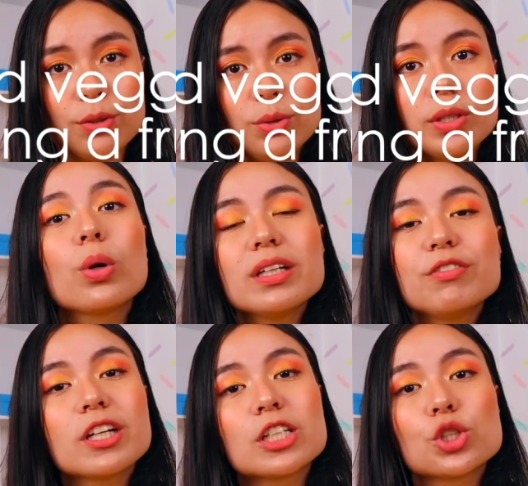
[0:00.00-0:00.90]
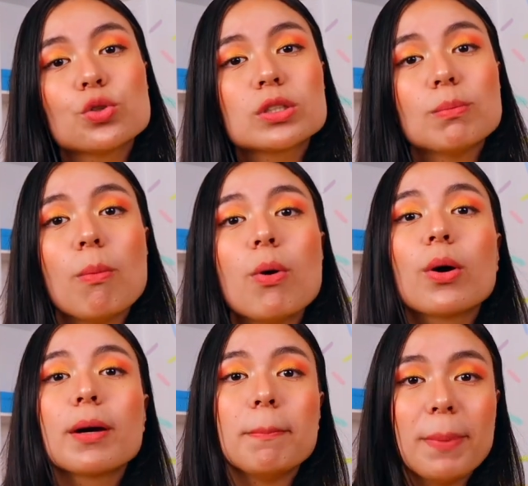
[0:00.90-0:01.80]
food, or if we can choose
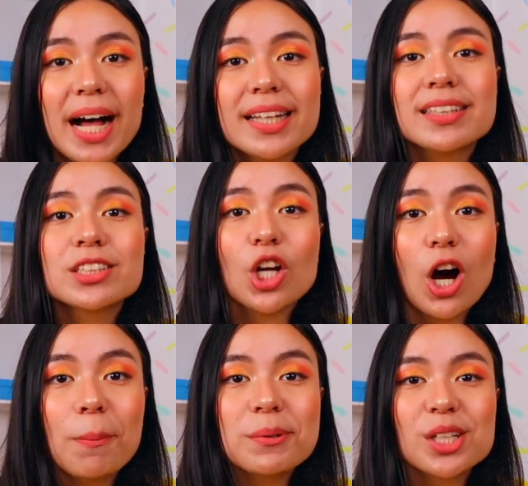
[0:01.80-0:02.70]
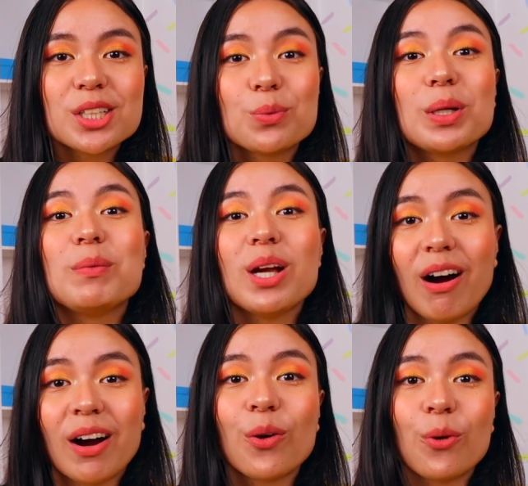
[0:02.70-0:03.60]
more balanced options when we
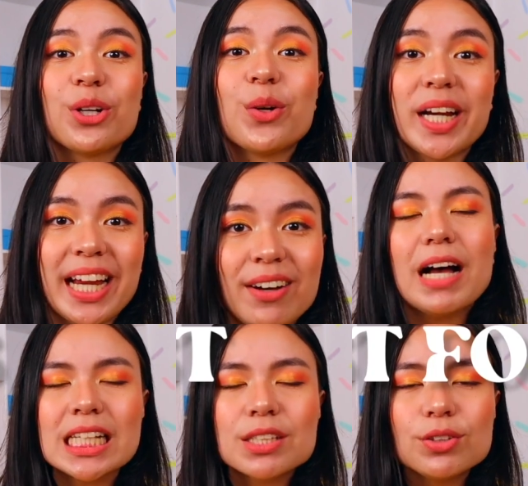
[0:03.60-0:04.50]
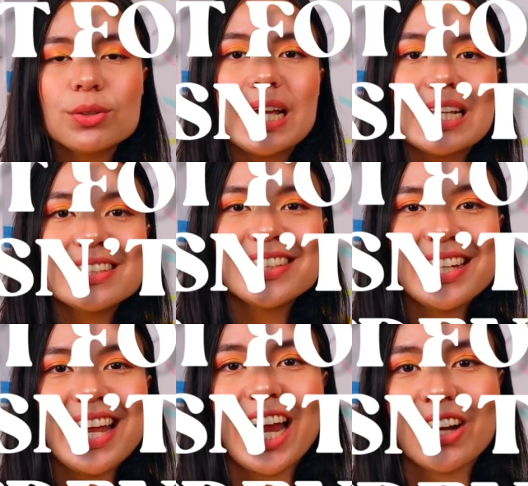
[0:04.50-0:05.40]
are ordering out. Fast food isn't
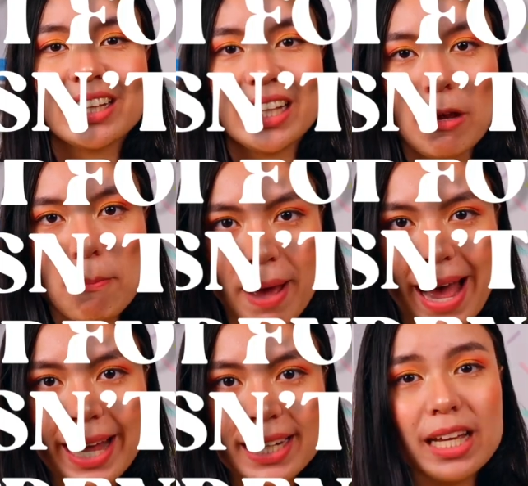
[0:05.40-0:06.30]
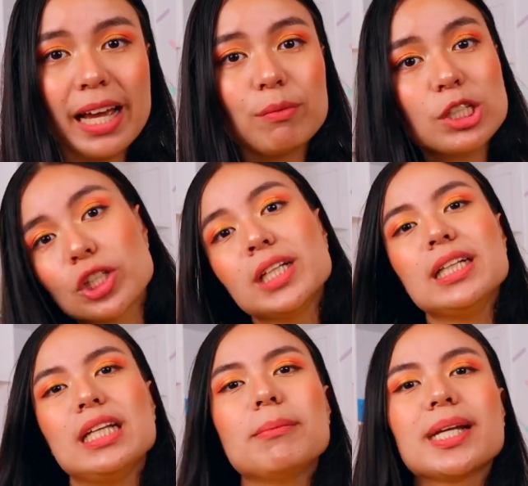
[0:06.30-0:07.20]
inherently bad, and we shouldn't
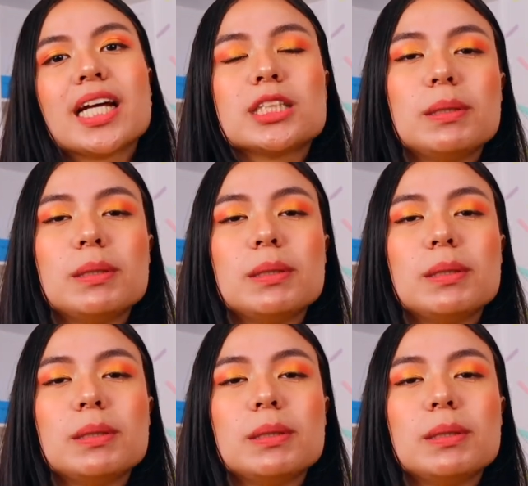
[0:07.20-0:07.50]
demonize